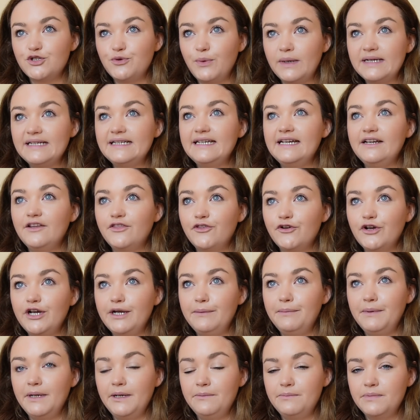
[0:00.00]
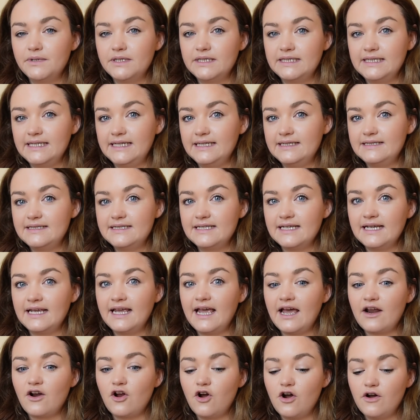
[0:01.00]
23 people need to
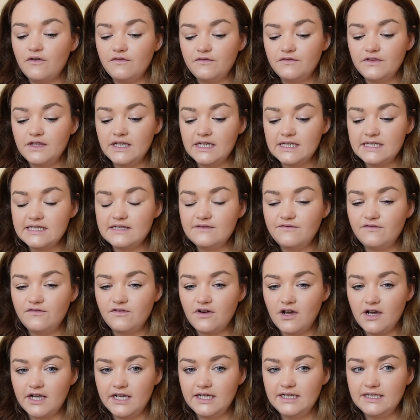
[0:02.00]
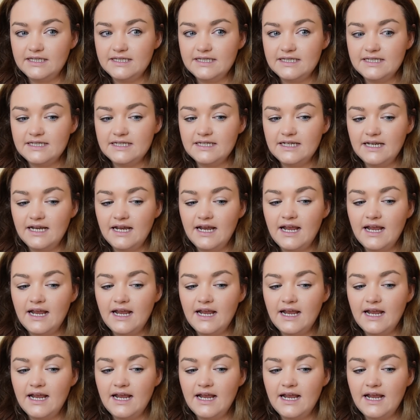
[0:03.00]
get off this flight